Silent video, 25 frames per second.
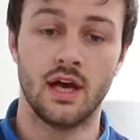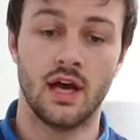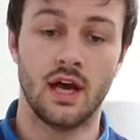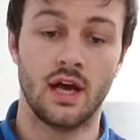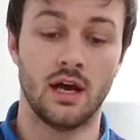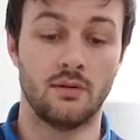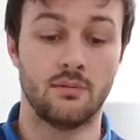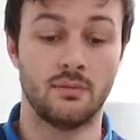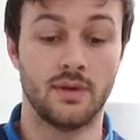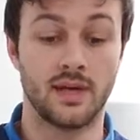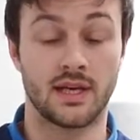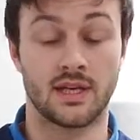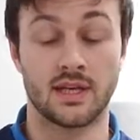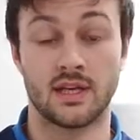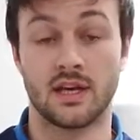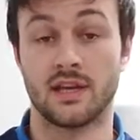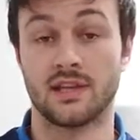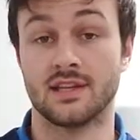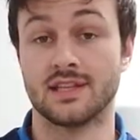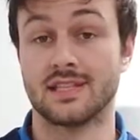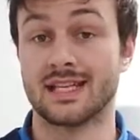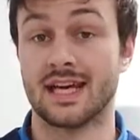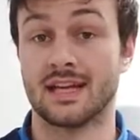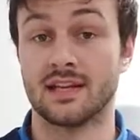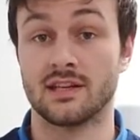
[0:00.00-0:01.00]
It can
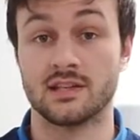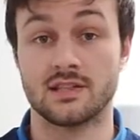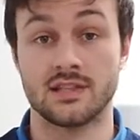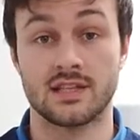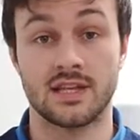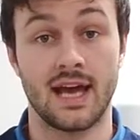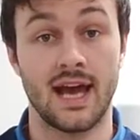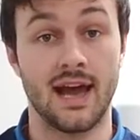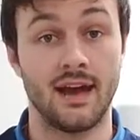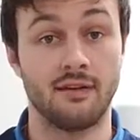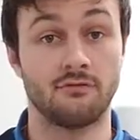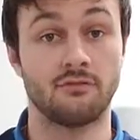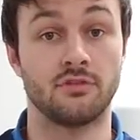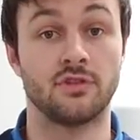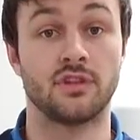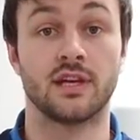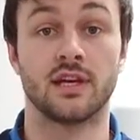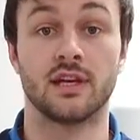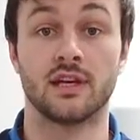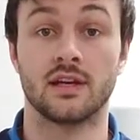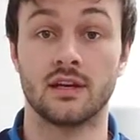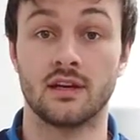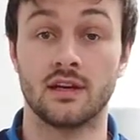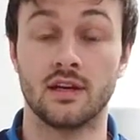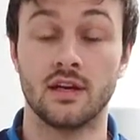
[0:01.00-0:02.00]
either tell us that
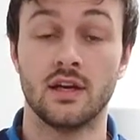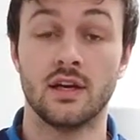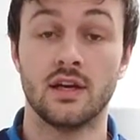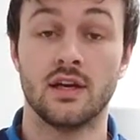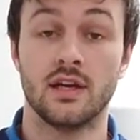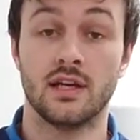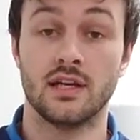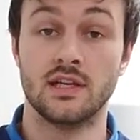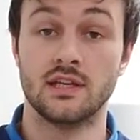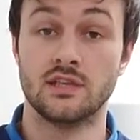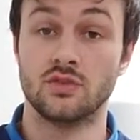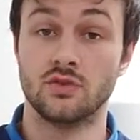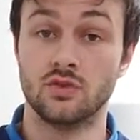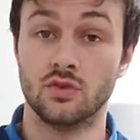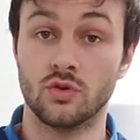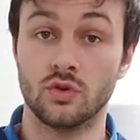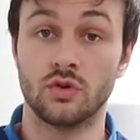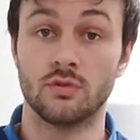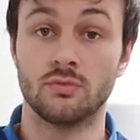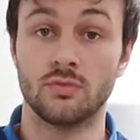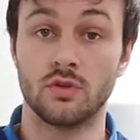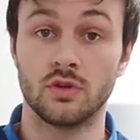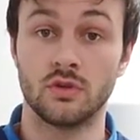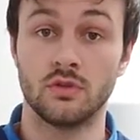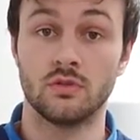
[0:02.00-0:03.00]
everything is
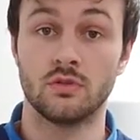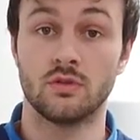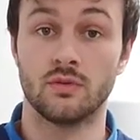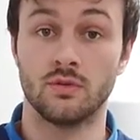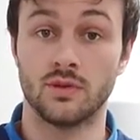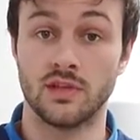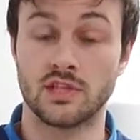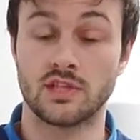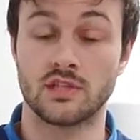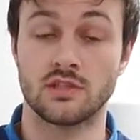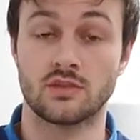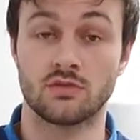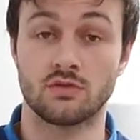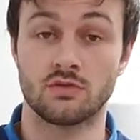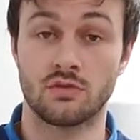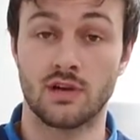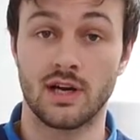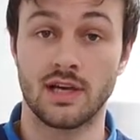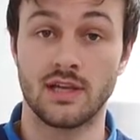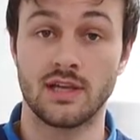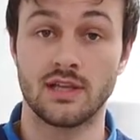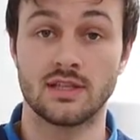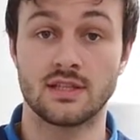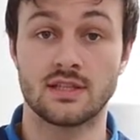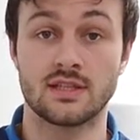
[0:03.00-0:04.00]
normal, which is
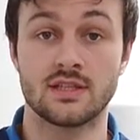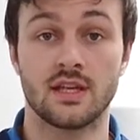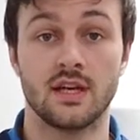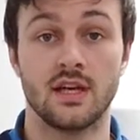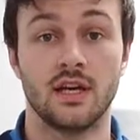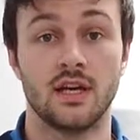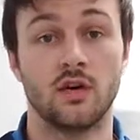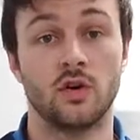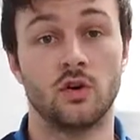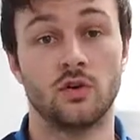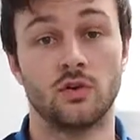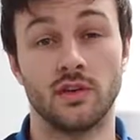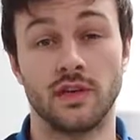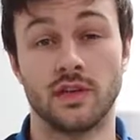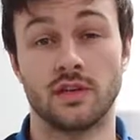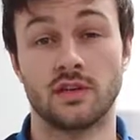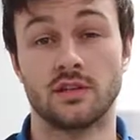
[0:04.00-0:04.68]
great, or it